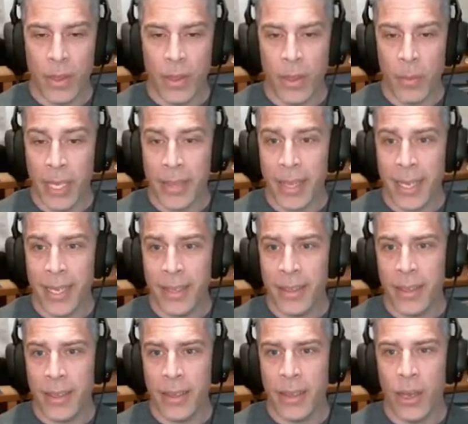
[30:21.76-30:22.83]
big thing,
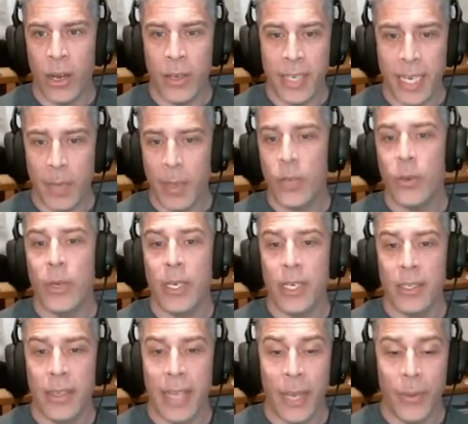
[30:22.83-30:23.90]
our database
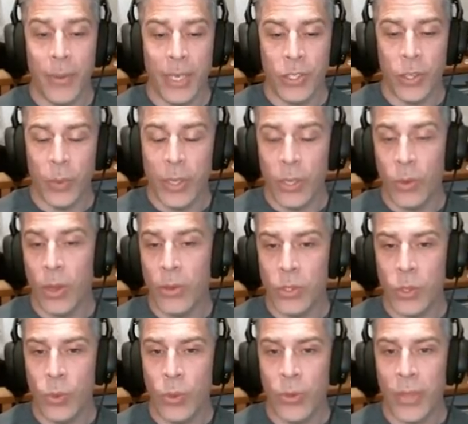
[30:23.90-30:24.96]
query language. So we do all those
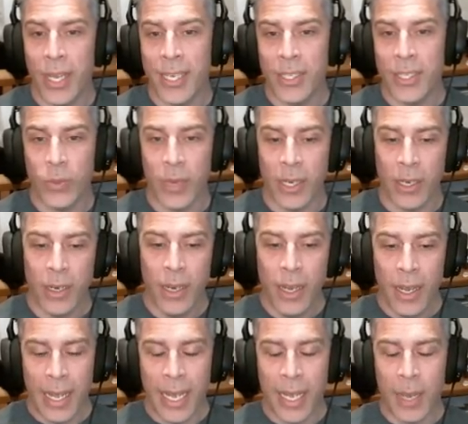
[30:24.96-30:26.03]
cool things where
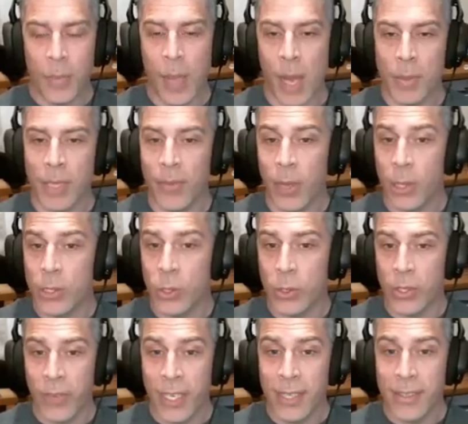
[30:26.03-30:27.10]
it pops up all
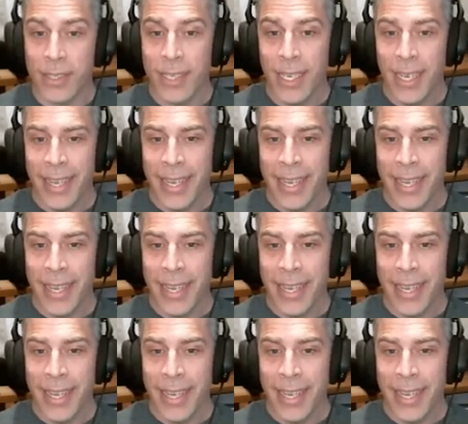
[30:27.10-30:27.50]
sorts of feats.